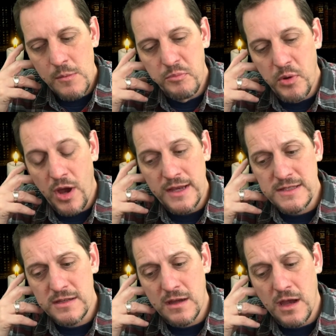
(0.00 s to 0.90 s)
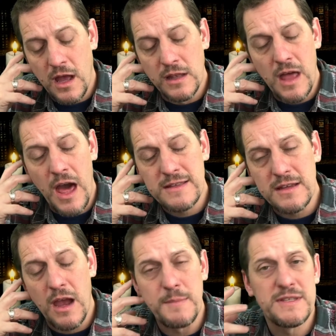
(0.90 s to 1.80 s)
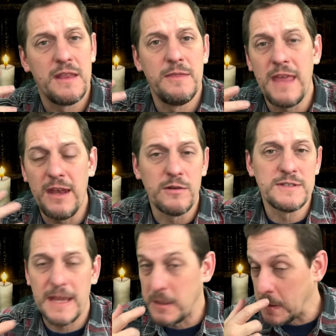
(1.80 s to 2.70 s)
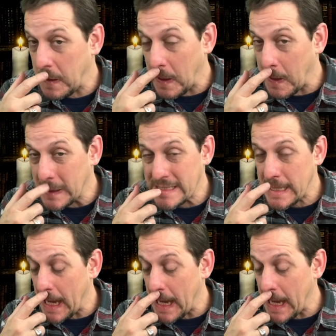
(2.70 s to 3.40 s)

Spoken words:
But a lot of times they don't take good notes,